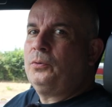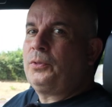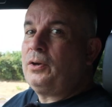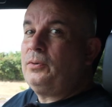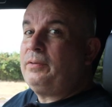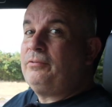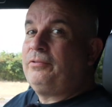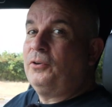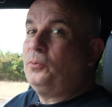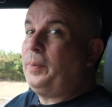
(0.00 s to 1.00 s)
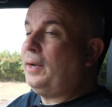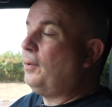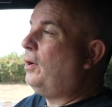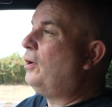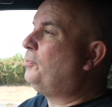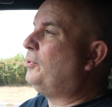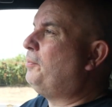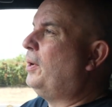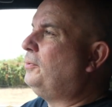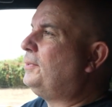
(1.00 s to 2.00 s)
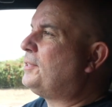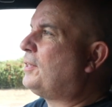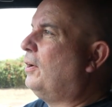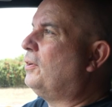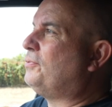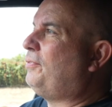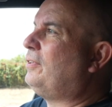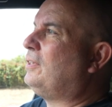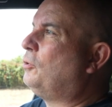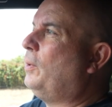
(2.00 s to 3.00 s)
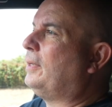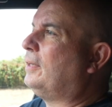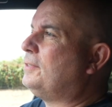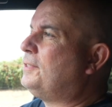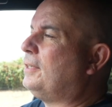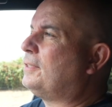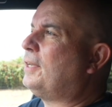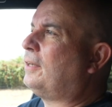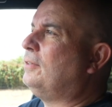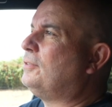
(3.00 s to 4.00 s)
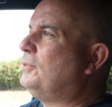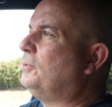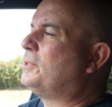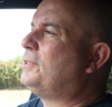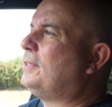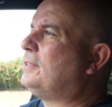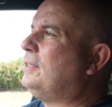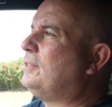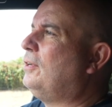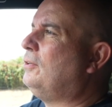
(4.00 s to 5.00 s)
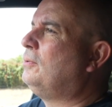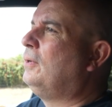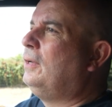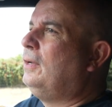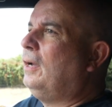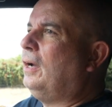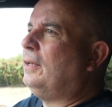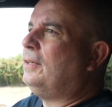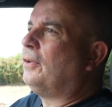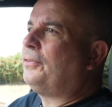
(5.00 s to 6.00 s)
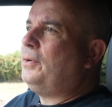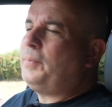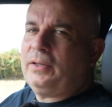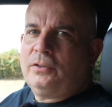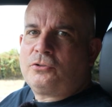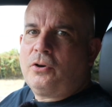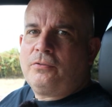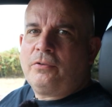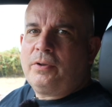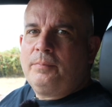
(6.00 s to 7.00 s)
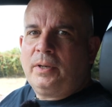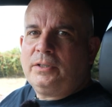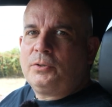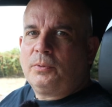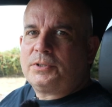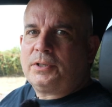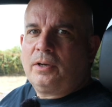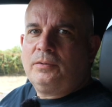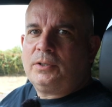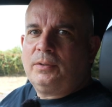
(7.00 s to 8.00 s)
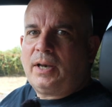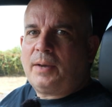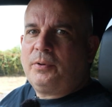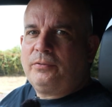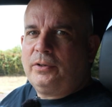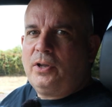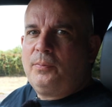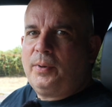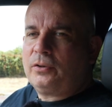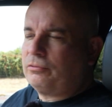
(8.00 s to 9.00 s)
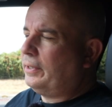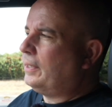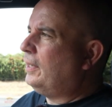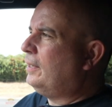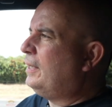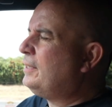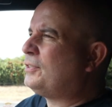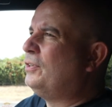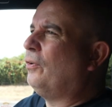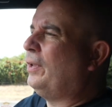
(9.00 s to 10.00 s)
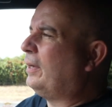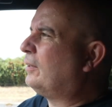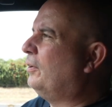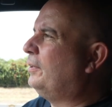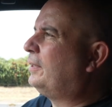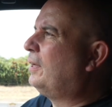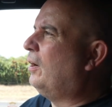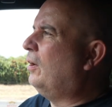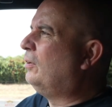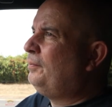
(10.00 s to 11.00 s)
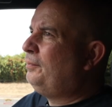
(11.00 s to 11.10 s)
Although in full power hybrid mode, this car is very quick at 6 seconds, 0-62. Nothing about the drive of it makes you want to go and do a lap of the Nürburgring in it. It's not that kind of car.